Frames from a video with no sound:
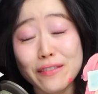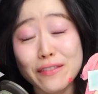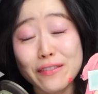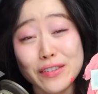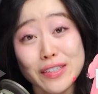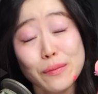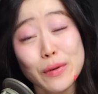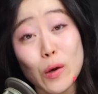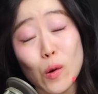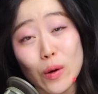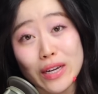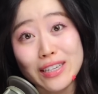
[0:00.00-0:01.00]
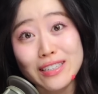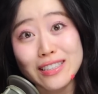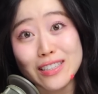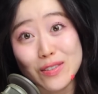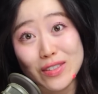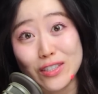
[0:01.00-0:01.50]
Offers him a coin to
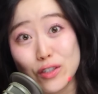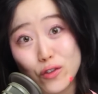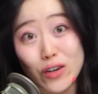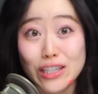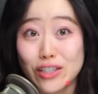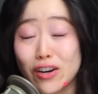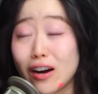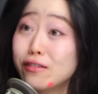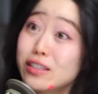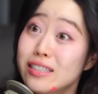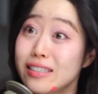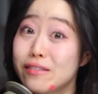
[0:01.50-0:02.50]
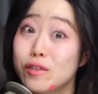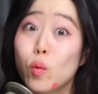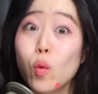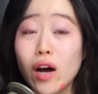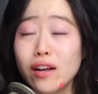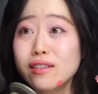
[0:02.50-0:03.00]
use to scratch it off to see if you
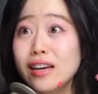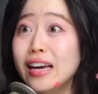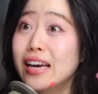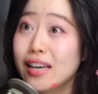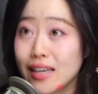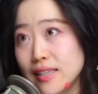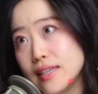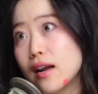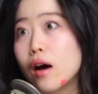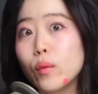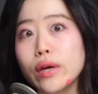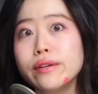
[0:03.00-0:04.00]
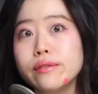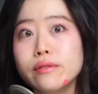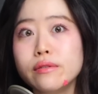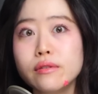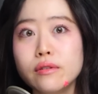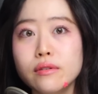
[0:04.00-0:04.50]
won. He did not win.
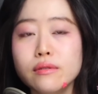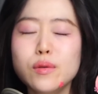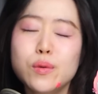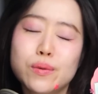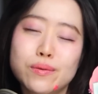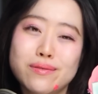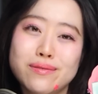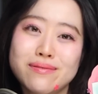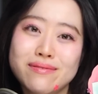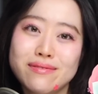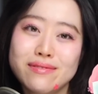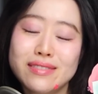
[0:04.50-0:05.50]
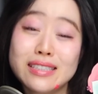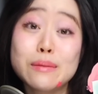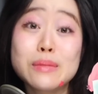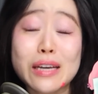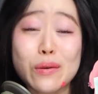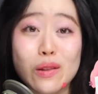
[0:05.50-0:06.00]
Oof, seems
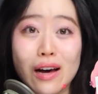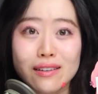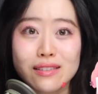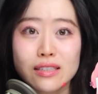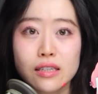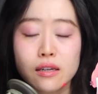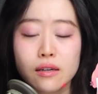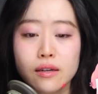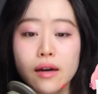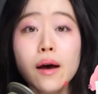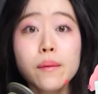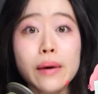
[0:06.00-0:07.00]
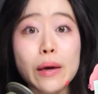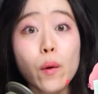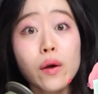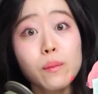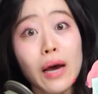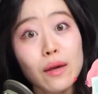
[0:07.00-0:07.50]
like you lost. My
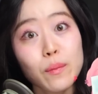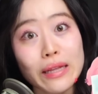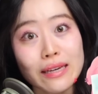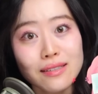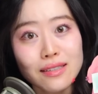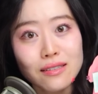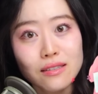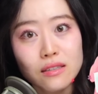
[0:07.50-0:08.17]
coin back, please.